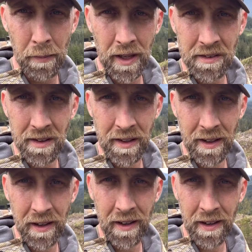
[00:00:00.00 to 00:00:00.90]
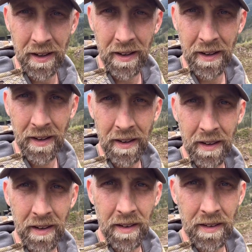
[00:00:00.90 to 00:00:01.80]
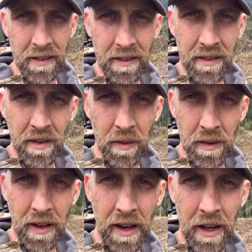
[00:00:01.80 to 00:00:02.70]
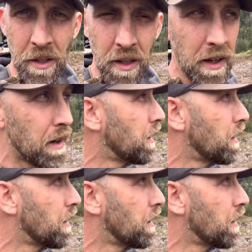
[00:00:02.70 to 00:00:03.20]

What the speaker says: basin here. So it actually